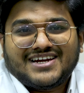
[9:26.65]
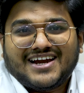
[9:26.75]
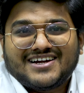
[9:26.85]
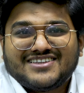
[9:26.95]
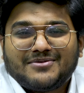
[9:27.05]

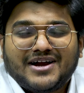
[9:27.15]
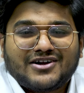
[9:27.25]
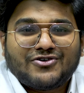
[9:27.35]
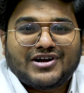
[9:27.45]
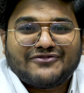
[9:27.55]
and the
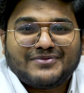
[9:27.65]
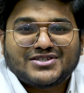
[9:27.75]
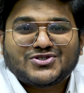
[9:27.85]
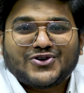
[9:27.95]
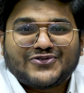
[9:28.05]
matter would have been
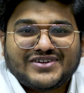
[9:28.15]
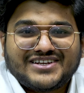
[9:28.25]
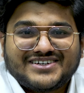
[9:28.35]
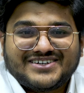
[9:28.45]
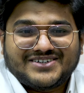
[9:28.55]
solved in
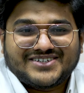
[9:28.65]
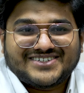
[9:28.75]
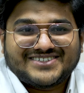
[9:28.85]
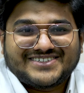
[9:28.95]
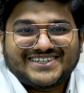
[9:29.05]

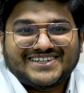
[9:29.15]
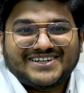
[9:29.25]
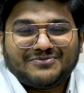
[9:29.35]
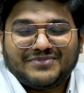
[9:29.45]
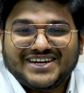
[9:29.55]

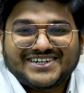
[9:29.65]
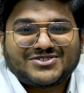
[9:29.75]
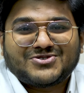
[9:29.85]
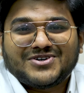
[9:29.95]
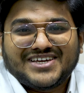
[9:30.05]

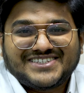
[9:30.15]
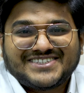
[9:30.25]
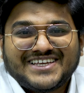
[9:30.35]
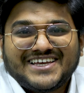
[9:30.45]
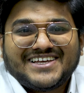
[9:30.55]
minutes to days.